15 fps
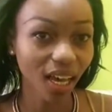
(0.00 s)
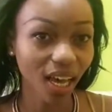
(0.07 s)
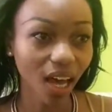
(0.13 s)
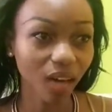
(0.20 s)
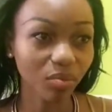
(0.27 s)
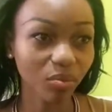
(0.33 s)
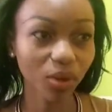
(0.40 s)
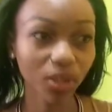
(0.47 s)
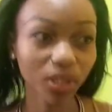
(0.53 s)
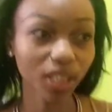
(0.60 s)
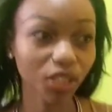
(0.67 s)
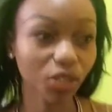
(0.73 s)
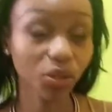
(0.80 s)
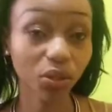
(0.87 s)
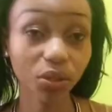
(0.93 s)
I'm gonna
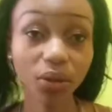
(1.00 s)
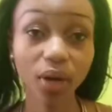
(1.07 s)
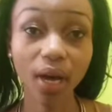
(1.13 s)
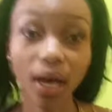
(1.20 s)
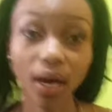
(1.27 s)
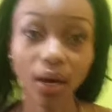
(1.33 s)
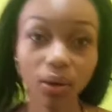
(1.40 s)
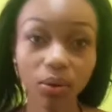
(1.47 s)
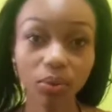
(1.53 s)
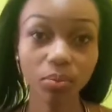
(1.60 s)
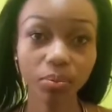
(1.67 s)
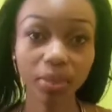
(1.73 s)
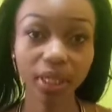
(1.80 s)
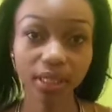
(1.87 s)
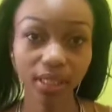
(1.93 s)
show you how
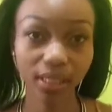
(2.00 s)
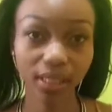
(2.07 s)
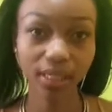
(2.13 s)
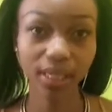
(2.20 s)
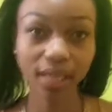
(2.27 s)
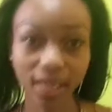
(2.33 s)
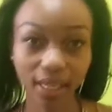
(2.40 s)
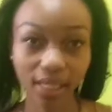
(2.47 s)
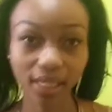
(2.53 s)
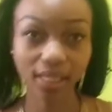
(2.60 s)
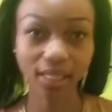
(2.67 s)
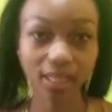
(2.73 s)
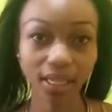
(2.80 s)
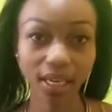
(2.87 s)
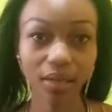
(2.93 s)
petite
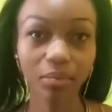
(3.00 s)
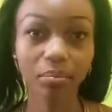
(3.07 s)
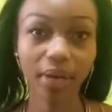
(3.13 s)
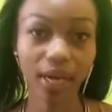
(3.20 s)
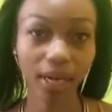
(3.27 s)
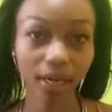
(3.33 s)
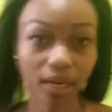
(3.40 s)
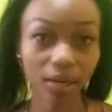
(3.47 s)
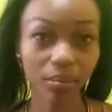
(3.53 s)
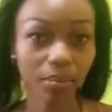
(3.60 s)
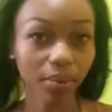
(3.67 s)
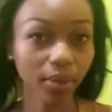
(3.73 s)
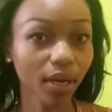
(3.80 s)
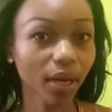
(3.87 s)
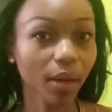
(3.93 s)
girls can pair up
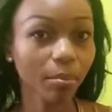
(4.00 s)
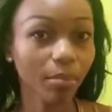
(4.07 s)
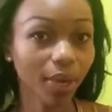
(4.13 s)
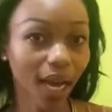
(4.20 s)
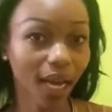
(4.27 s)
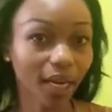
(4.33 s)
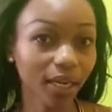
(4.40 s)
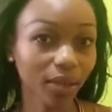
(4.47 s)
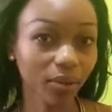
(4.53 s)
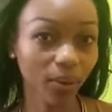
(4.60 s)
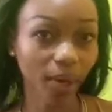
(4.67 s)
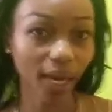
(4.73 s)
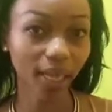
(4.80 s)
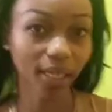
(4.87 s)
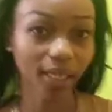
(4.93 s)
black and
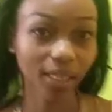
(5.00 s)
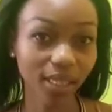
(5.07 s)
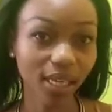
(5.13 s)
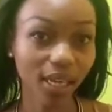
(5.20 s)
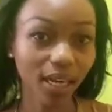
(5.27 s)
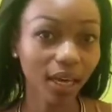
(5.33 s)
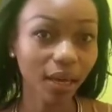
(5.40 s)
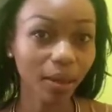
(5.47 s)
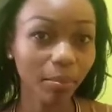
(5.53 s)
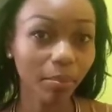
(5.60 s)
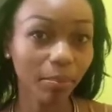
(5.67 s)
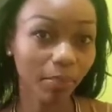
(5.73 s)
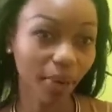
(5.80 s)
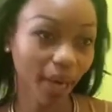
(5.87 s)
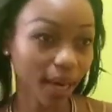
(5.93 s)
white
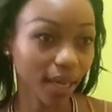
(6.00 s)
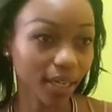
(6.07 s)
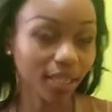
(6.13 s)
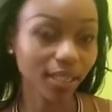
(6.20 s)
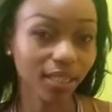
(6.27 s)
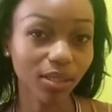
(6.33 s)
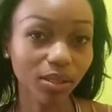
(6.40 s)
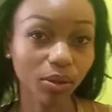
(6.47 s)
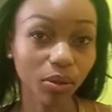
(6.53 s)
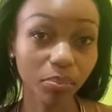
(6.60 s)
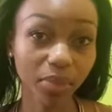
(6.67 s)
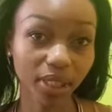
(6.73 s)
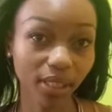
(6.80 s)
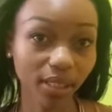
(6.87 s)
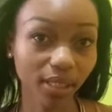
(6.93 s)
pairs or
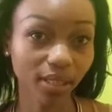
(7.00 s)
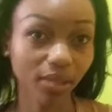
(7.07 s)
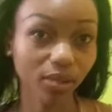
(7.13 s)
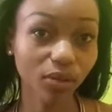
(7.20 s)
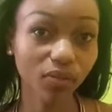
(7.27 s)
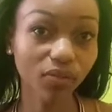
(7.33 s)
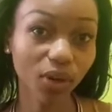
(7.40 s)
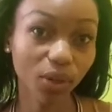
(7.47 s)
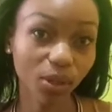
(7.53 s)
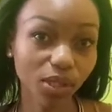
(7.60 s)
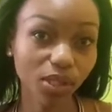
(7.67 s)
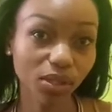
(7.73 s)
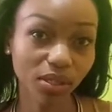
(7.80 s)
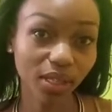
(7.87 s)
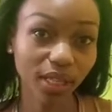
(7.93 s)
pieces of
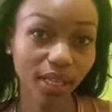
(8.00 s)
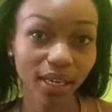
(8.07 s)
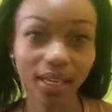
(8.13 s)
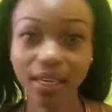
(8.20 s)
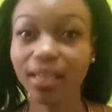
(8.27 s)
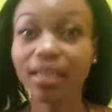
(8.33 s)
clothes today.